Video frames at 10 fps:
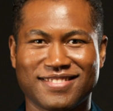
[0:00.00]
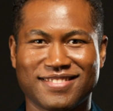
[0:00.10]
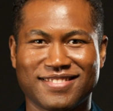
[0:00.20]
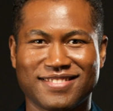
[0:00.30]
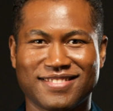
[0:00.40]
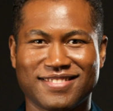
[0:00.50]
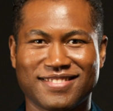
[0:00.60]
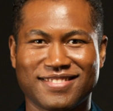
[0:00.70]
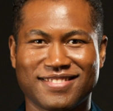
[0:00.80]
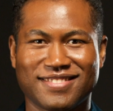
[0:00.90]

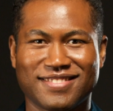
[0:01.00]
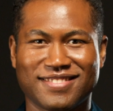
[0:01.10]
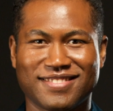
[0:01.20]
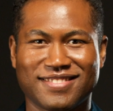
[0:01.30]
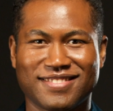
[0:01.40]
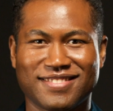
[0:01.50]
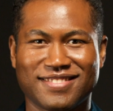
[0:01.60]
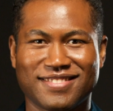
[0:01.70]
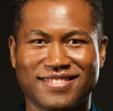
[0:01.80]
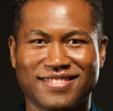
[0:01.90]

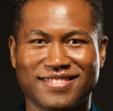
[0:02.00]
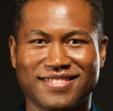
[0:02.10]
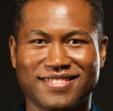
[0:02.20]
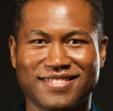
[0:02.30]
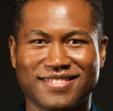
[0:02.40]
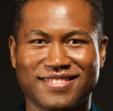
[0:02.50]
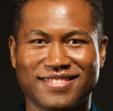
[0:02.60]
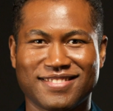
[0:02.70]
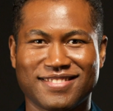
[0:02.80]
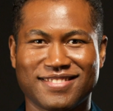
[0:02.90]

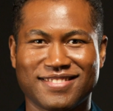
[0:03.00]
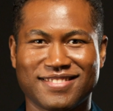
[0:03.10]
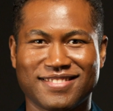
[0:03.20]
This is a still picture; no speech is visible.